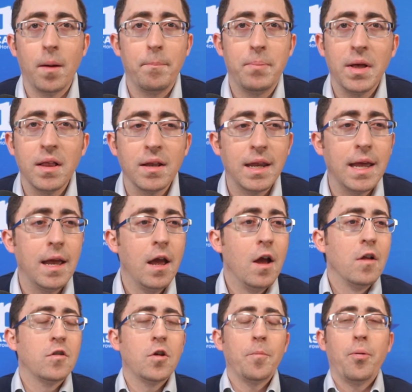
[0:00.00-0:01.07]
ability
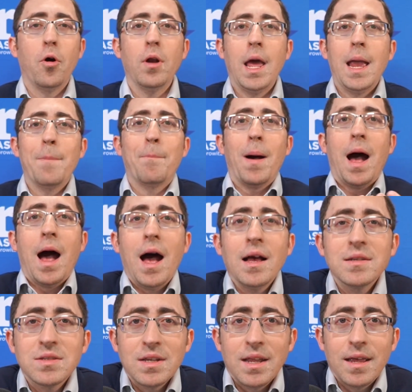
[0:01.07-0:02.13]
to put a
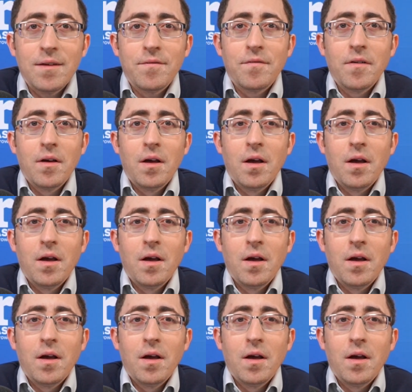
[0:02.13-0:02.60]
positive